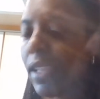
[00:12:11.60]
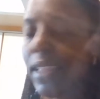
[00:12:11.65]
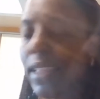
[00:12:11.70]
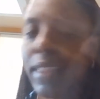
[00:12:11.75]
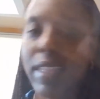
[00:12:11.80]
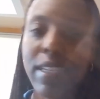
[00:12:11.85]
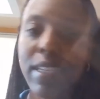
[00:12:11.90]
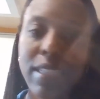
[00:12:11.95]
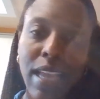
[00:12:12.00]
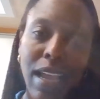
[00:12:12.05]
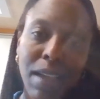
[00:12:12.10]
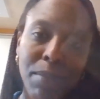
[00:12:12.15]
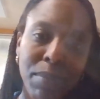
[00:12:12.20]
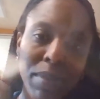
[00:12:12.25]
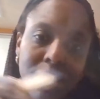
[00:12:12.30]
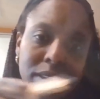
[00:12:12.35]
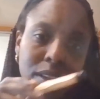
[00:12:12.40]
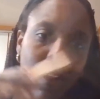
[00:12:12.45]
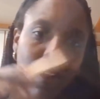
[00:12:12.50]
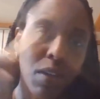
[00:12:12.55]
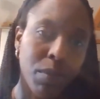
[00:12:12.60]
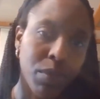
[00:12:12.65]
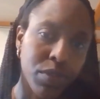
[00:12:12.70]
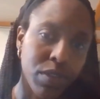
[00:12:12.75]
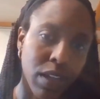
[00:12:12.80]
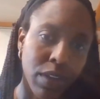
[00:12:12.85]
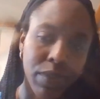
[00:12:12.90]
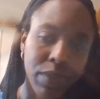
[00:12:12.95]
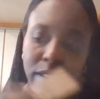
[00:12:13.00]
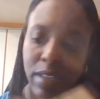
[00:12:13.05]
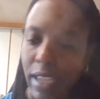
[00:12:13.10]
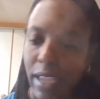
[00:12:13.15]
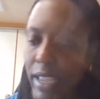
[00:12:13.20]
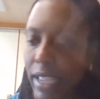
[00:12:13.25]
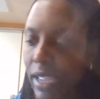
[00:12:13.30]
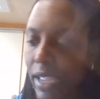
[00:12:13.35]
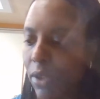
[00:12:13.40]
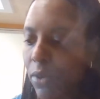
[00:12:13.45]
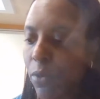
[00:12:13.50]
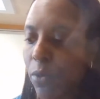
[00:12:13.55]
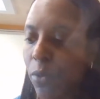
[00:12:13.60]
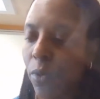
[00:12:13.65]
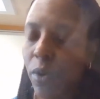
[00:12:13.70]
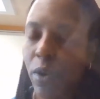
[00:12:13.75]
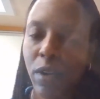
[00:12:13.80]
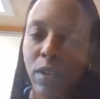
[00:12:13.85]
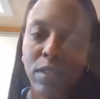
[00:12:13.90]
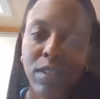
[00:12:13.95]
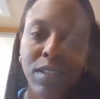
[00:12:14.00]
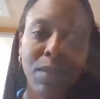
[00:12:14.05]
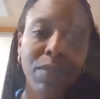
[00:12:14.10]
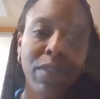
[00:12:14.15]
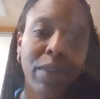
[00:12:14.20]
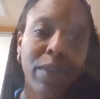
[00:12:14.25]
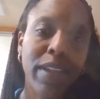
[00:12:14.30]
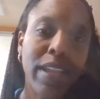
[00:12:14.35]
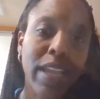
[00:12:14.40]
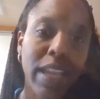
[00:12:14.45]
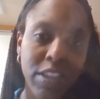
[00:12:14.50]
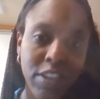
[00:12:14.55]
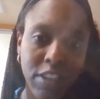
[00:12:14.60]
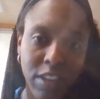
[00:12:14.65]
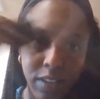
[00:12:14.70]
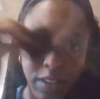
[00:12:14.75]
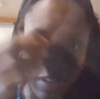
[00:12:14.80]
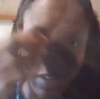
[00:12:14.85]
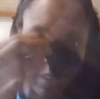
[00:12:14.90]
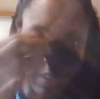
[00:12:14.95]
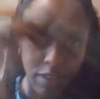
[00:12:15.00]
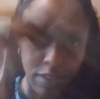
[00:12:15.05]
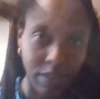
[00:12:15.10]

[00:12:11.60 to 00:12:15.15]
This happens almost every day, or some variation